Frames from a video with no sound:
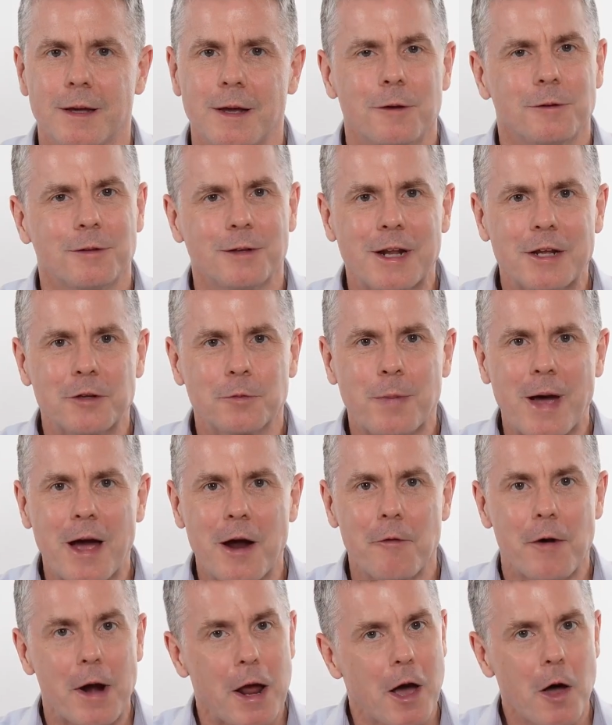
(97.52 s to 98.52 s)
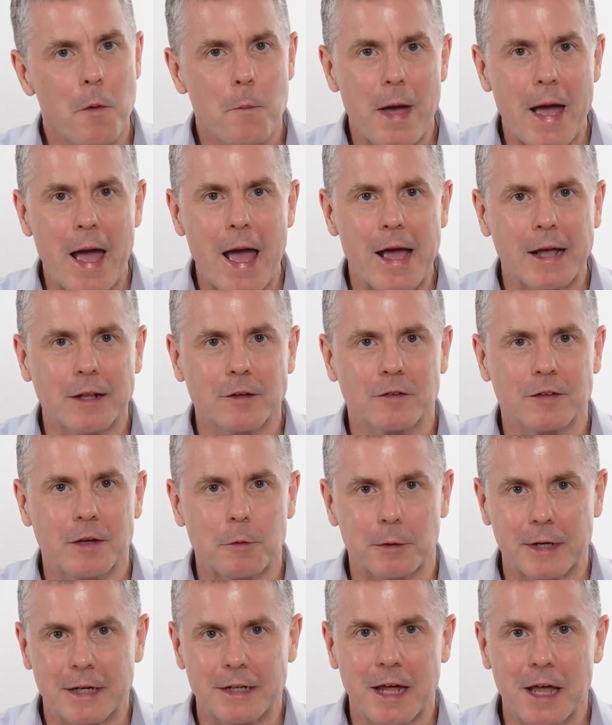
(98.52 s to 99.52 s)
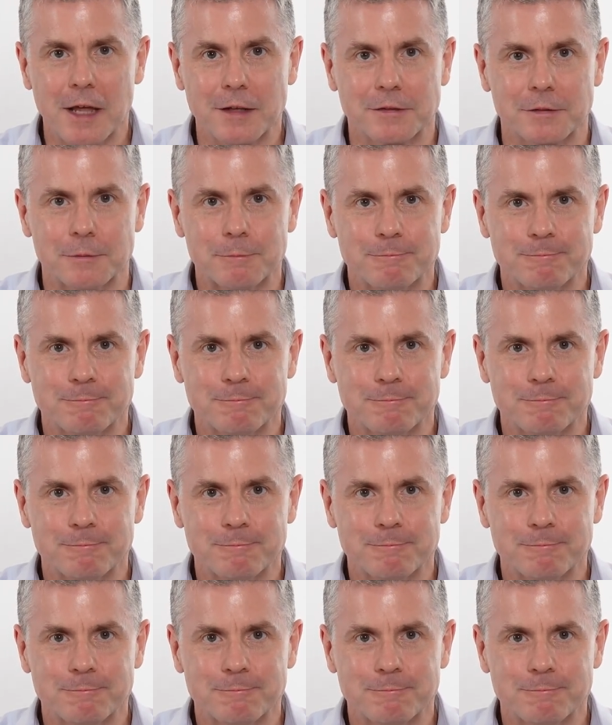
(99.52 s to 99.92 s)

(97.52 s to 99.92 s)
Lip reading: So let's power it up and see what it does.